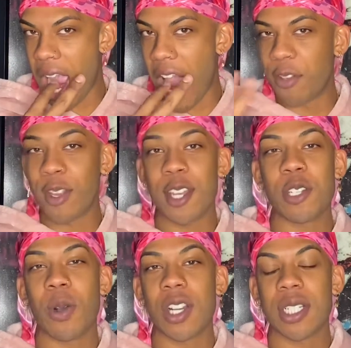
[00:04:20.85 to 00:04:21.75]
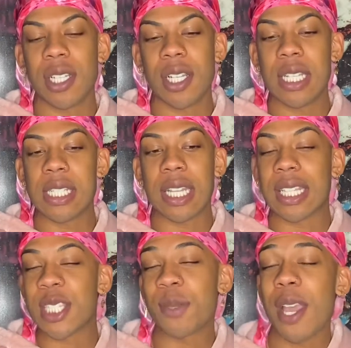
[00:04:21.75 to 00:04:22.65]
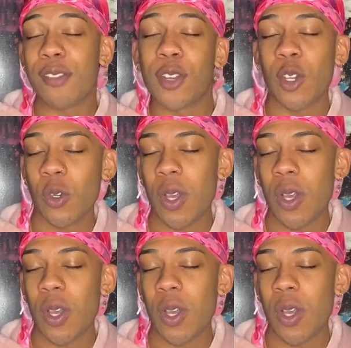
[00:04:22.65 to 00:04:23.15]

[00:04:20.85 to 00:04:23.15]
If you guys are watching this, like, this is my video